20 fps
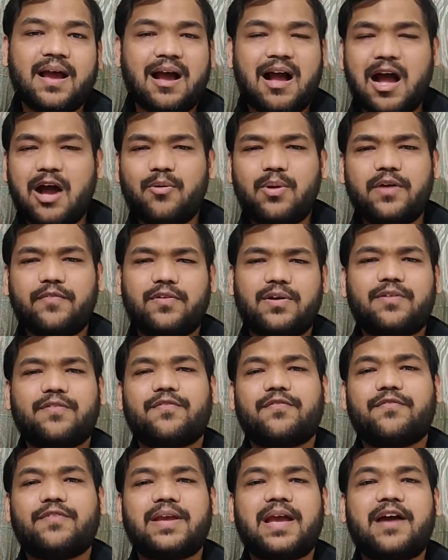However,
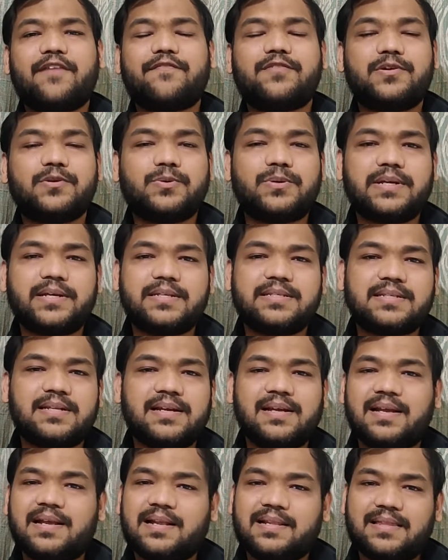we have
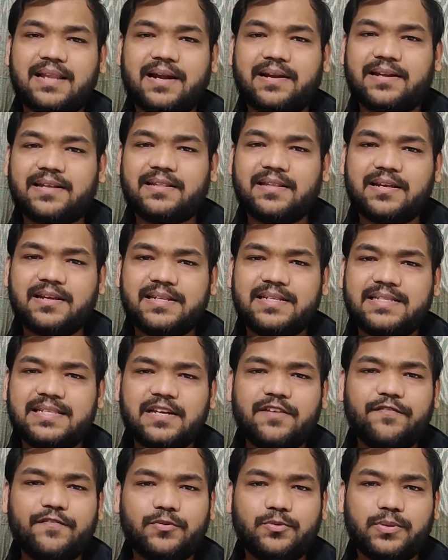noticed that in the
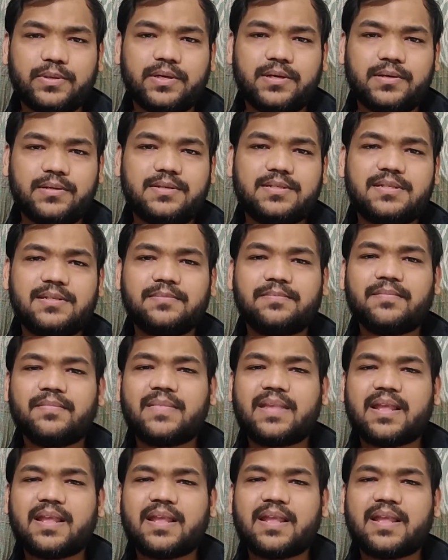recent few years,